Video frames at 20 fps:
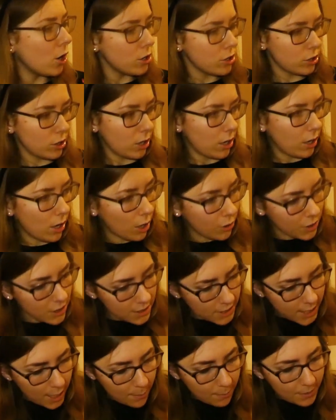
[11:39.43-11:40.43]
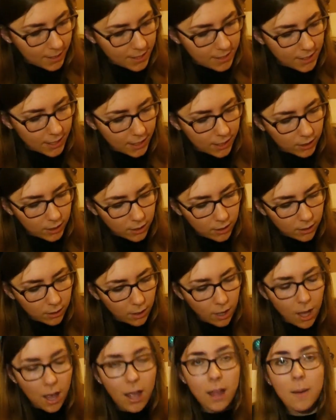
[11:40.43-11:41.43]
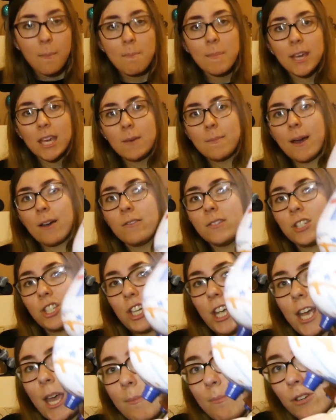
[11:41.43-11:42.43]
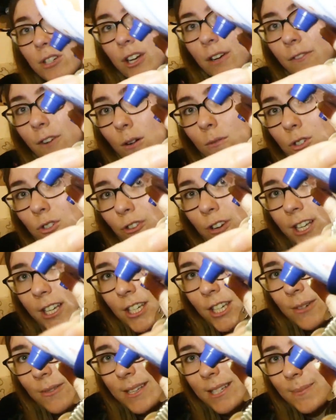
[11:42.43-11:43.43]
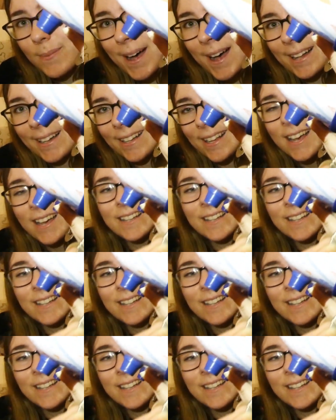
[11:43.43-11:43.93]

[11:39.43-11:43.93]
also on the zip there's like a little Mickey Mouse shape, which I thought was really cute as well.